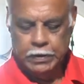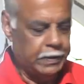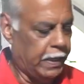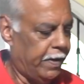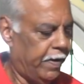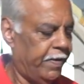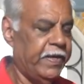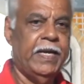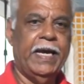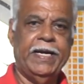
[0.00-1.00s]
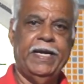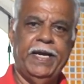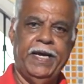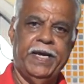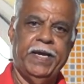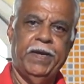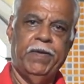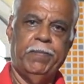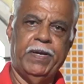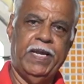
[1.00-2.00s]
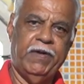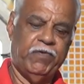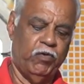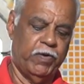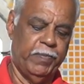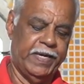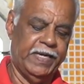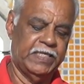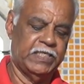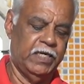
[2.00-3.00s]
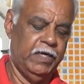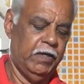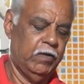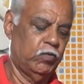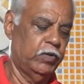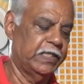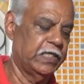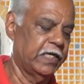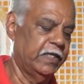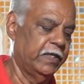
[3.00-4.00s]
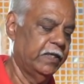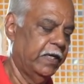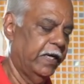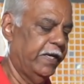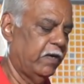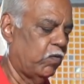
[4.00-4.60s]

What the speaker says: Now I will add the leftover marination to the chicken and